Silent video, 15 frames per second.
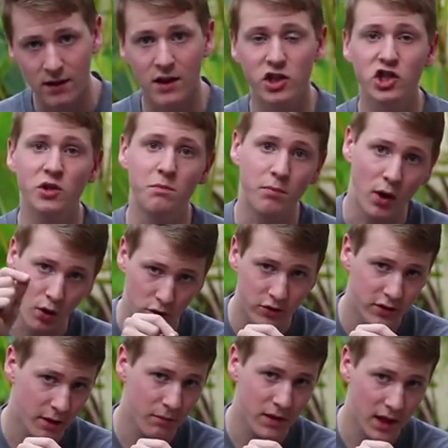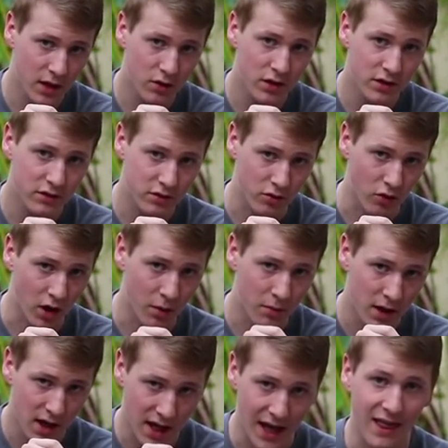then she posts something on
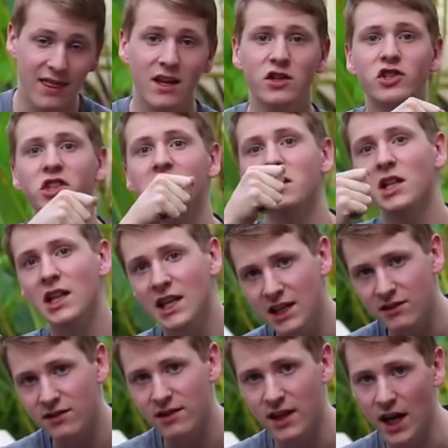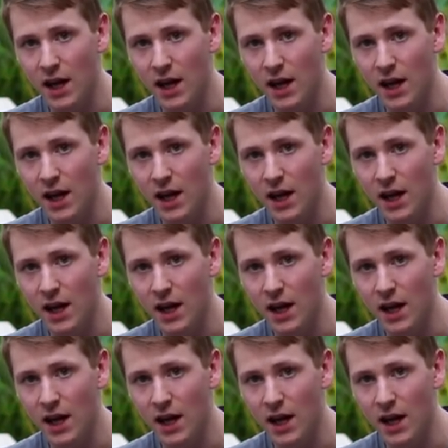Instagram, and then she deletes